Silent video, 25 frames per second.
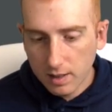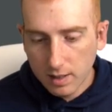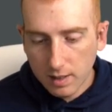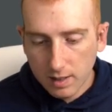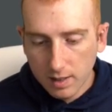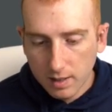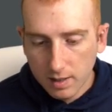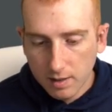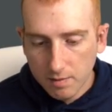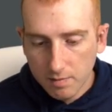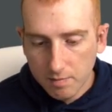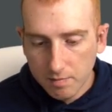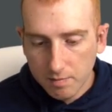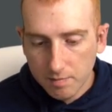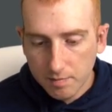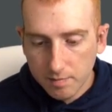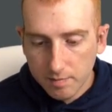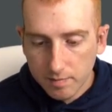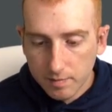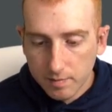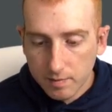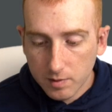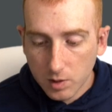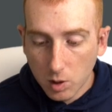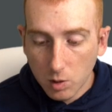like.
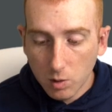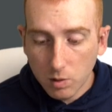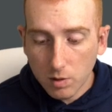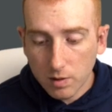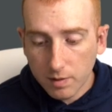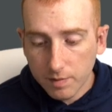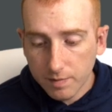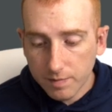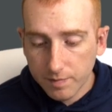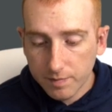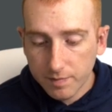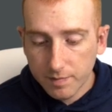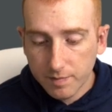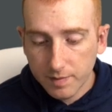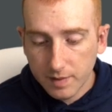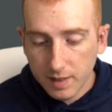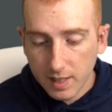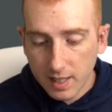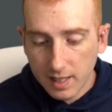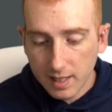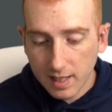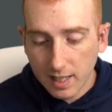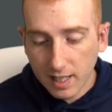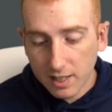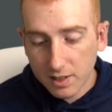Cool.
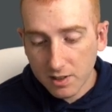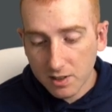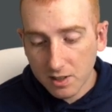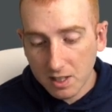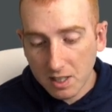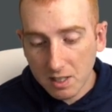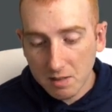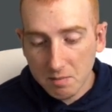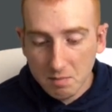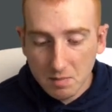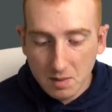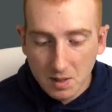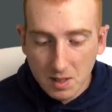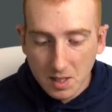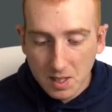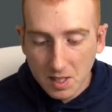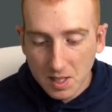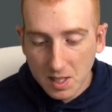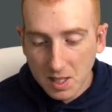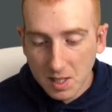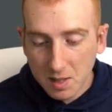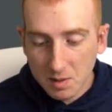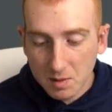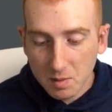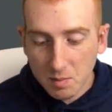Yeah, actually, uh,
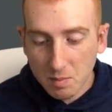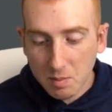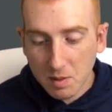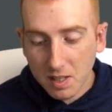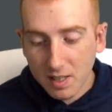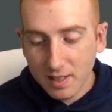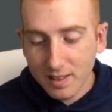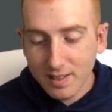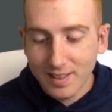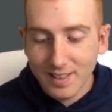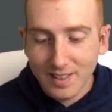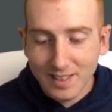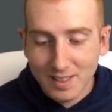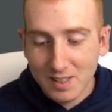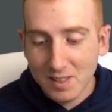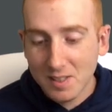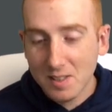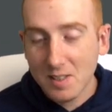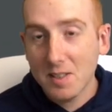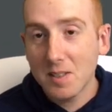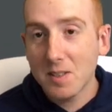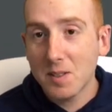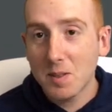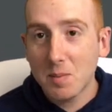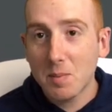I'm surprised. This,
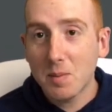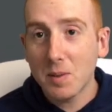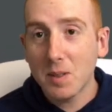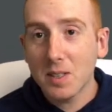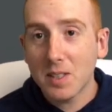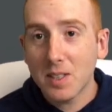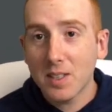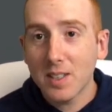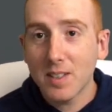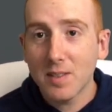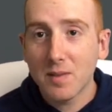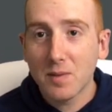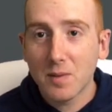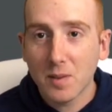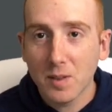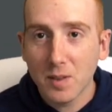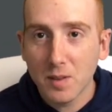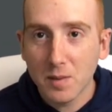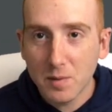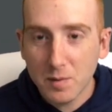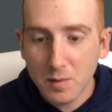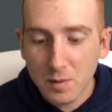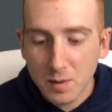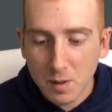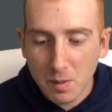this is pretty good for
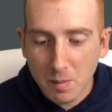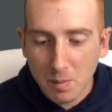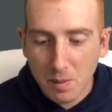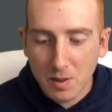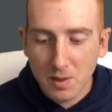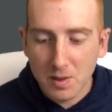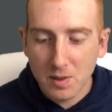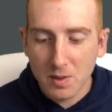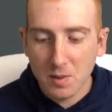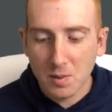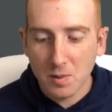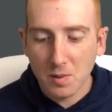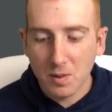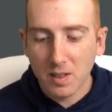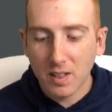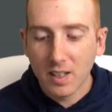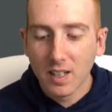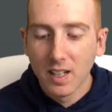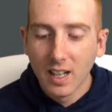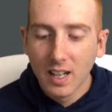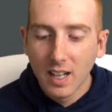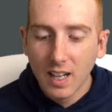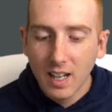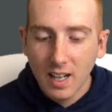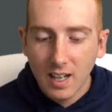a free purchase
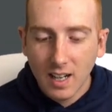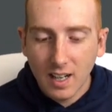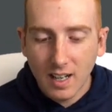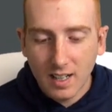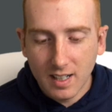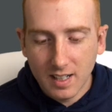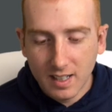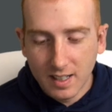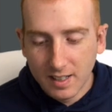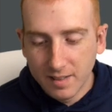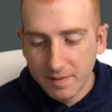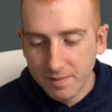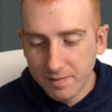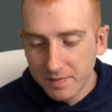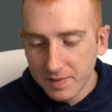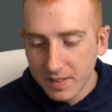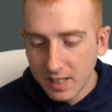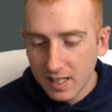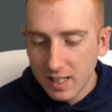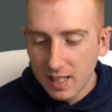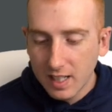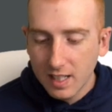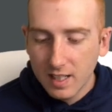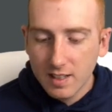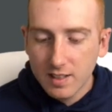order. Um,
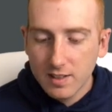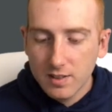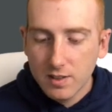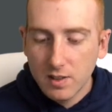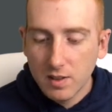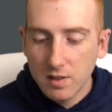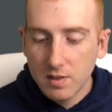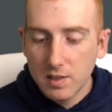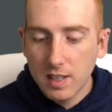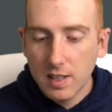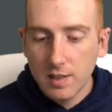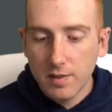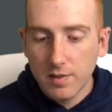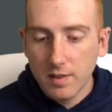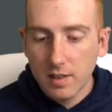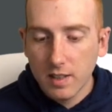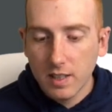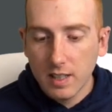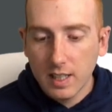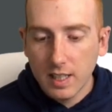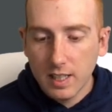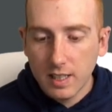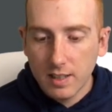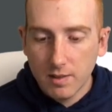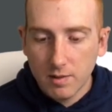so
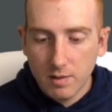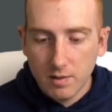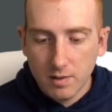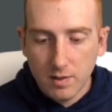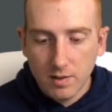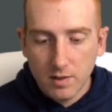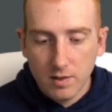definitely